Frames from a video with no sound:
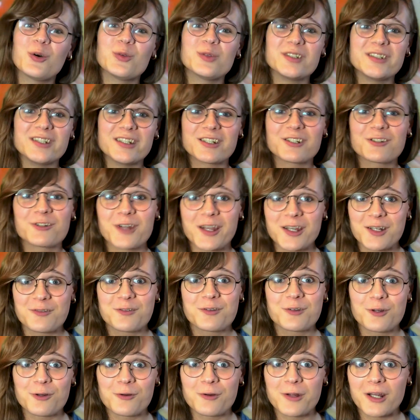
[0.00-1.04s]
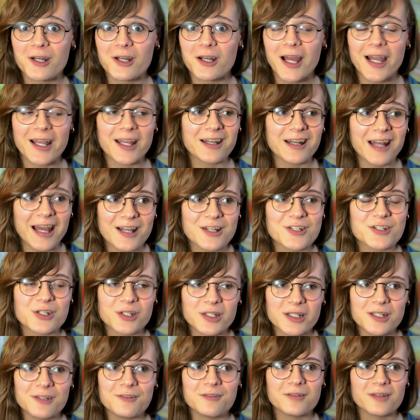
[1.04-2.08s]
only creative career I could
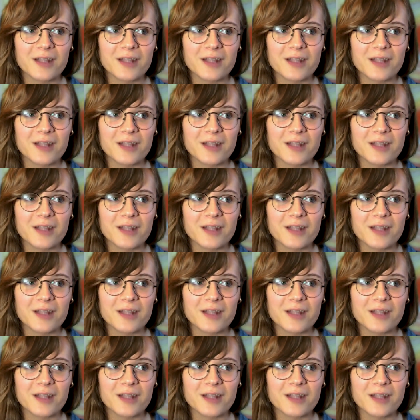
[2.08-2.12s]
actually